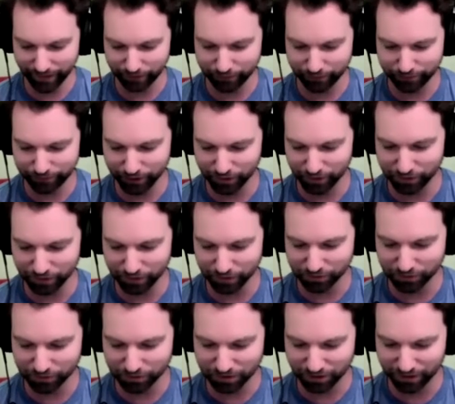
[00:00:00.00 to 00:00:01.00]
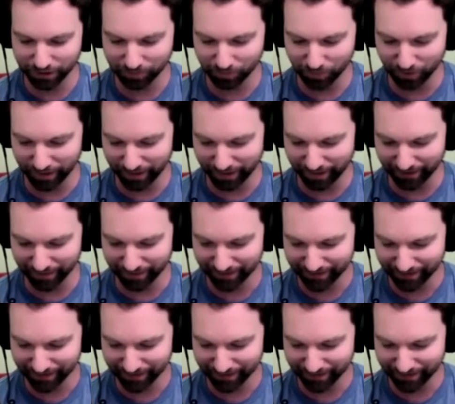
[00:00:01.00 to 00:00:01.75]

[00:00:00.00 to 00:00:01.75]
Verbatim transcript: yeah. somewhere.